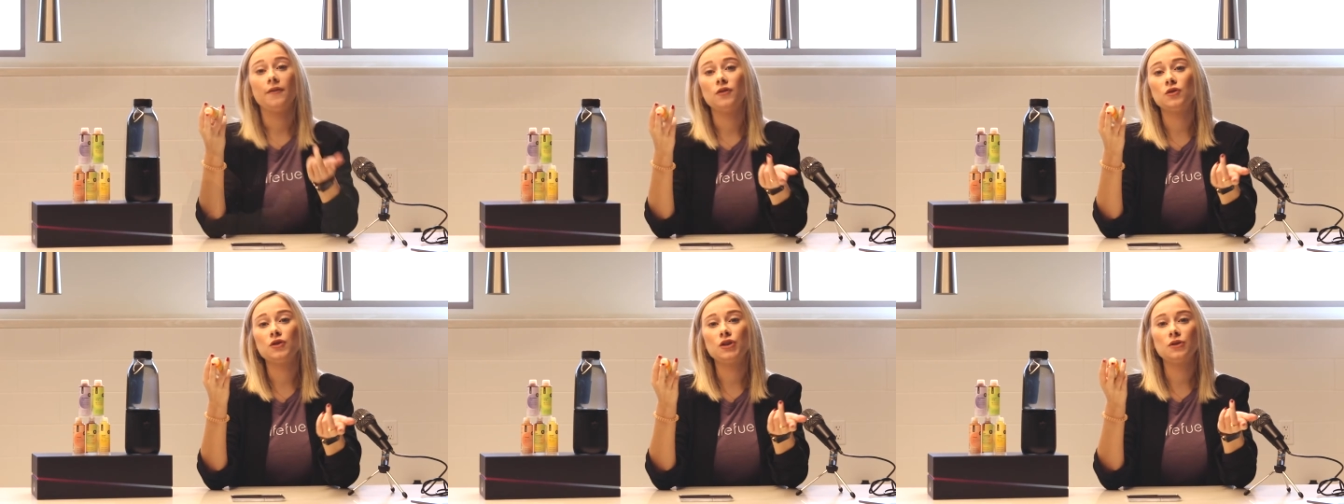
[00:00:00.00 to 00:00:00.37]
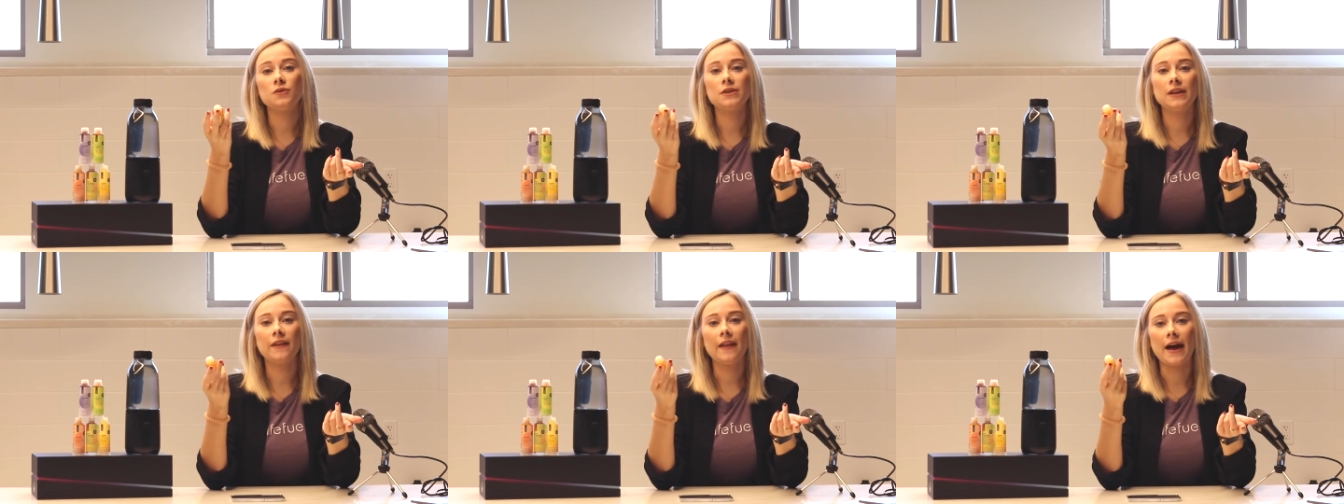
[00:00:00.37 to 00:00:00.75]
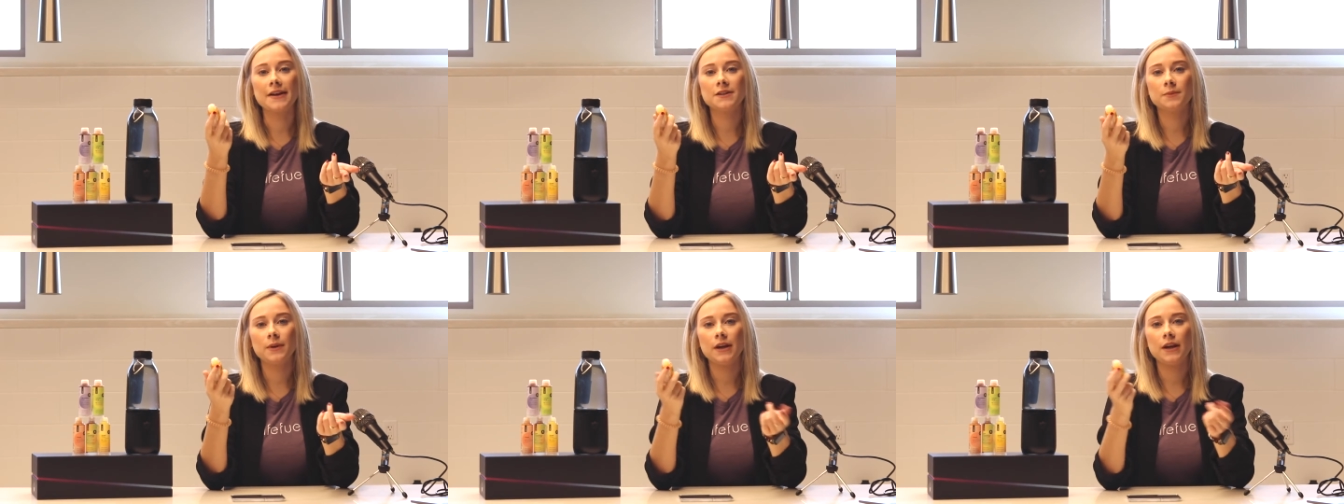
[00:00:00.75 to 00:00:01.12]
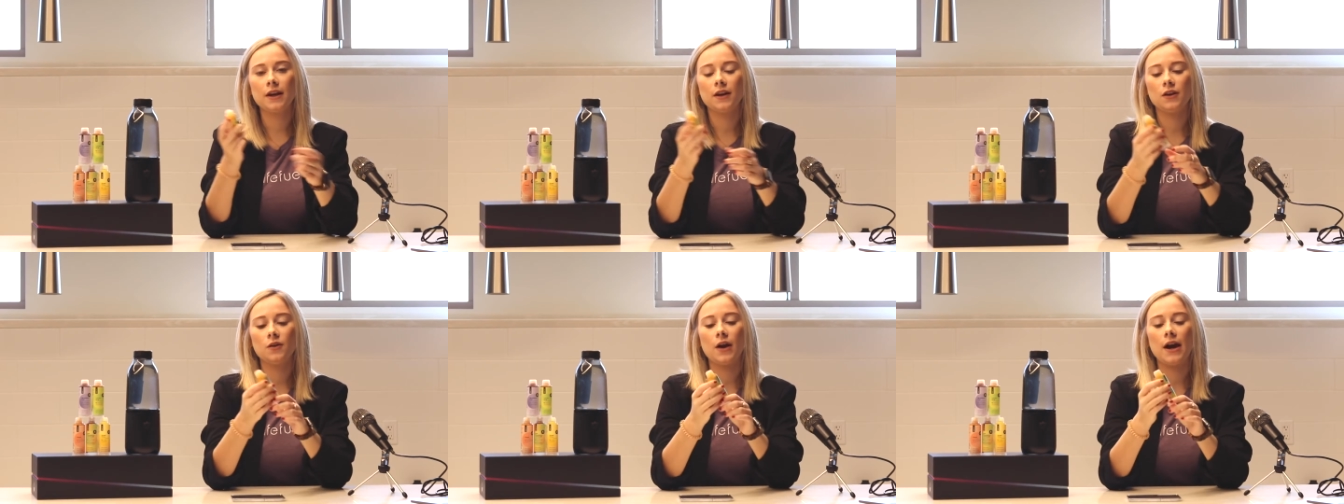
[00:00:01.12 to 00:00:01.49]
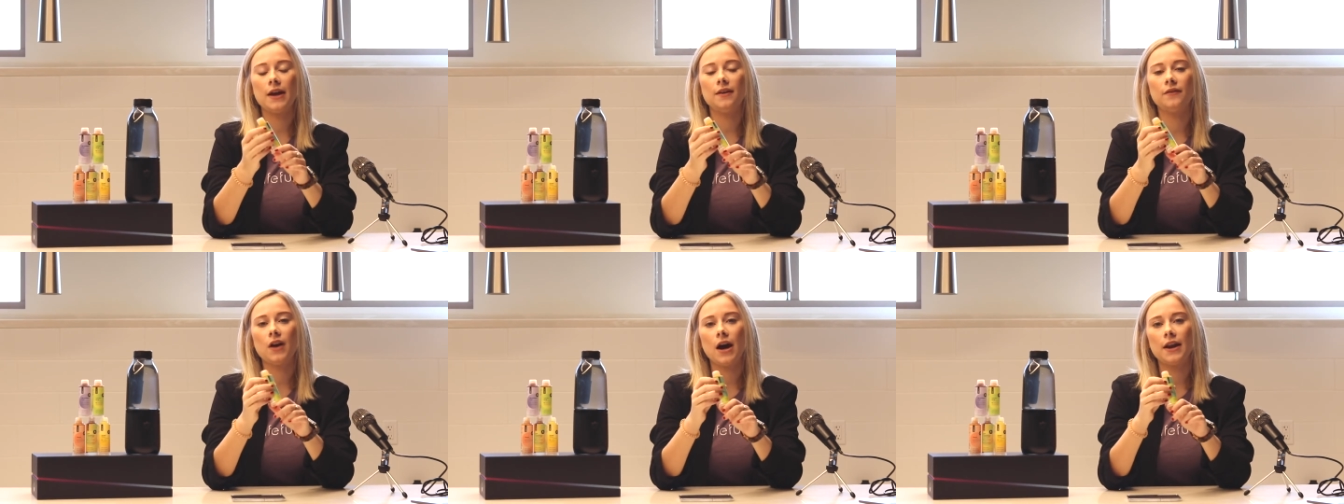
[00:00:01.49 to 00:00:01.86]
If you tuned in last week, you
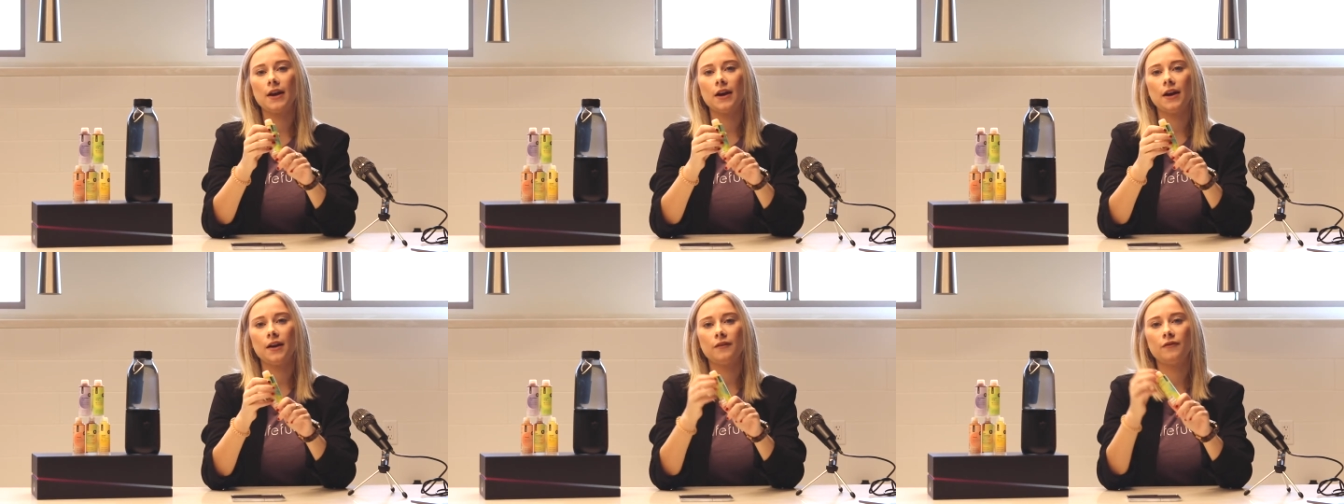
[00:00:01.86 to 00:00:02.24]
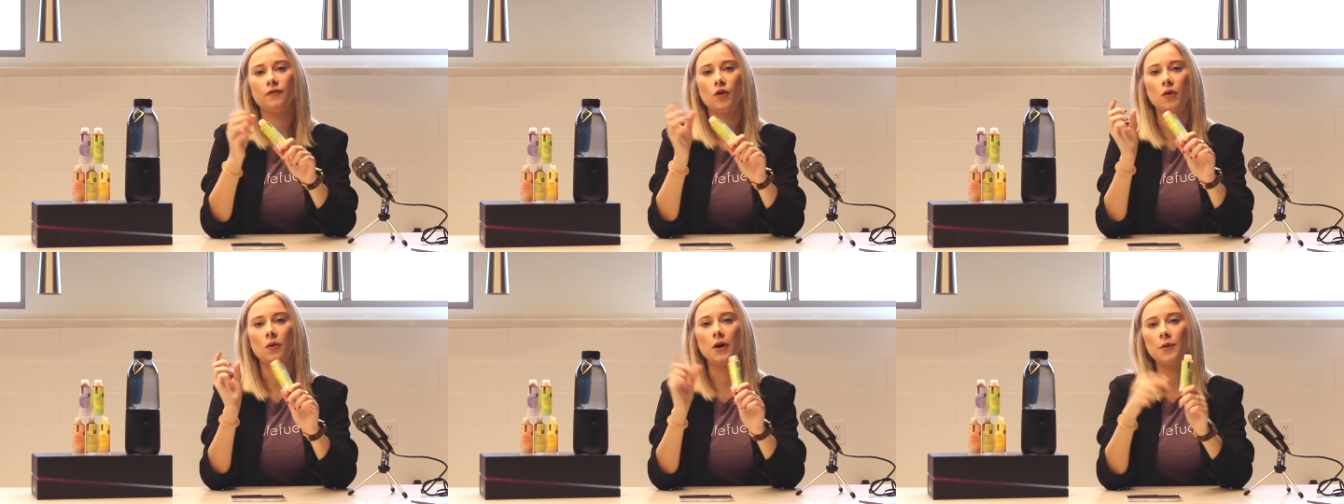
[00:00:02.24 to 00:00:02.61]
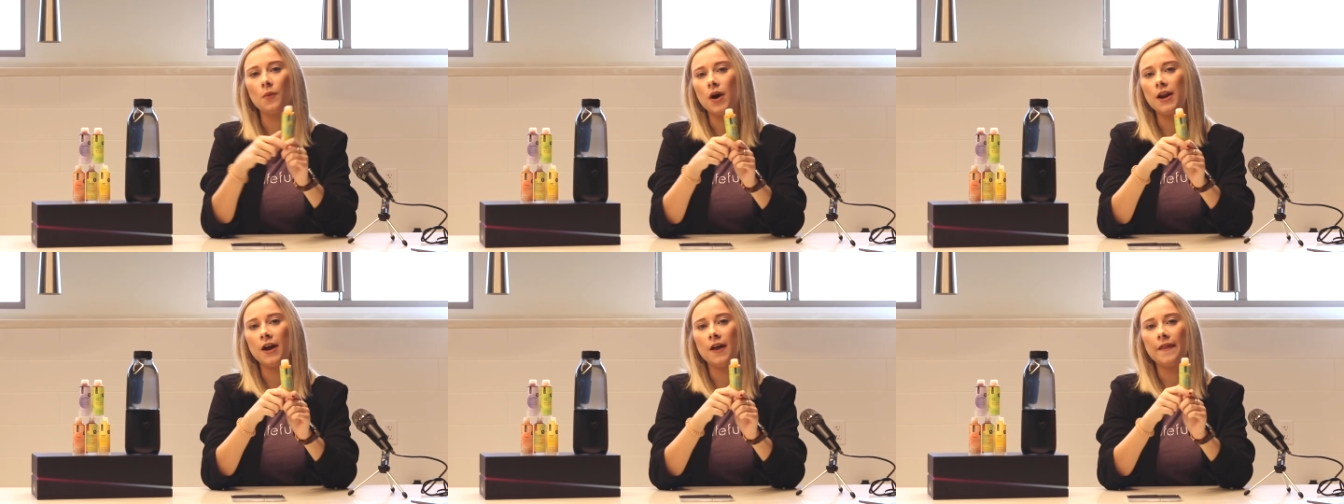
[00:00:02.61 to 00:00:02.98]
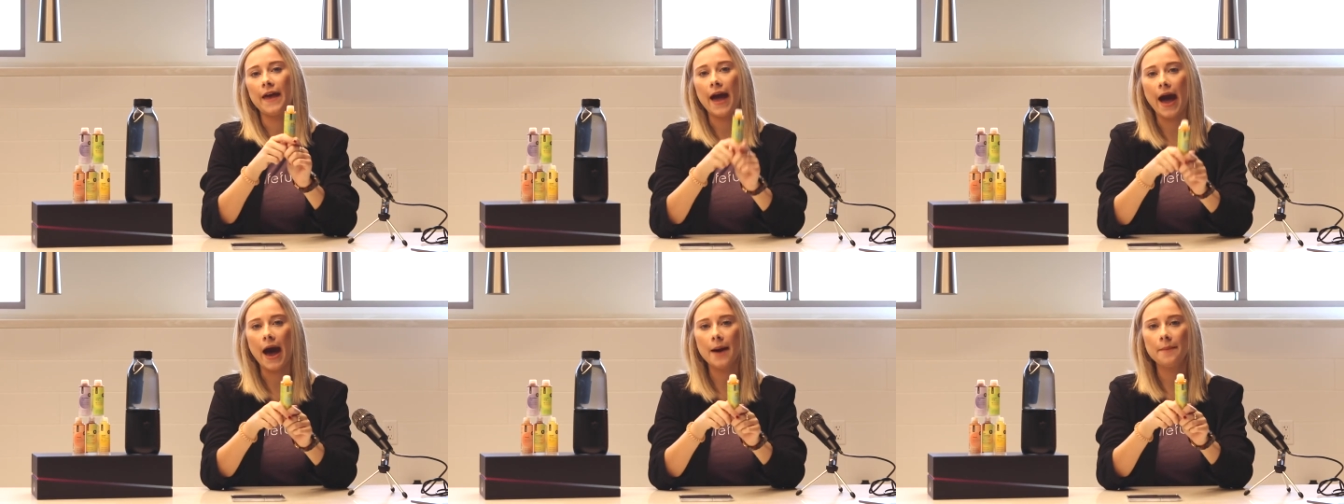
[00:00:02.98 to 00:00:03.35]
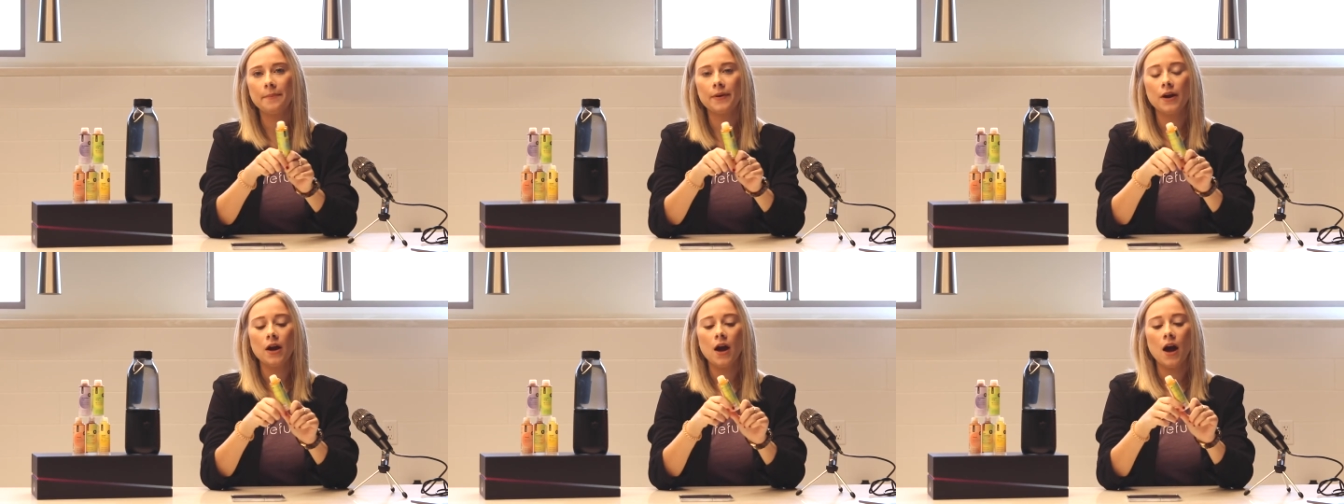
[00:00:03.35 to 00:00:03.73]
kind of got a 411 on the
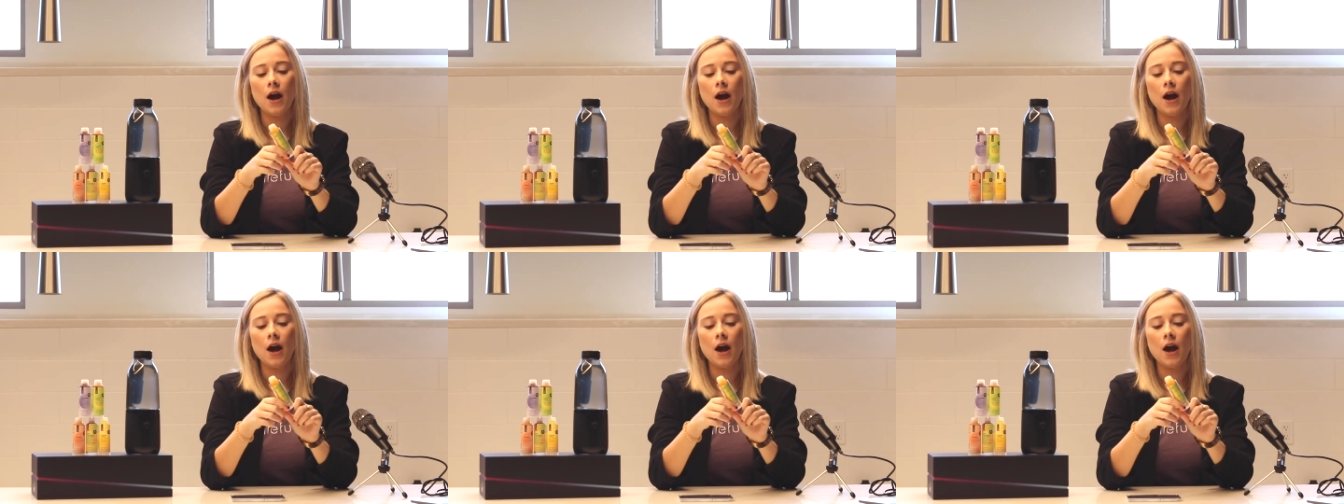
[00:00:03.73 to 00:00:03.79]
app.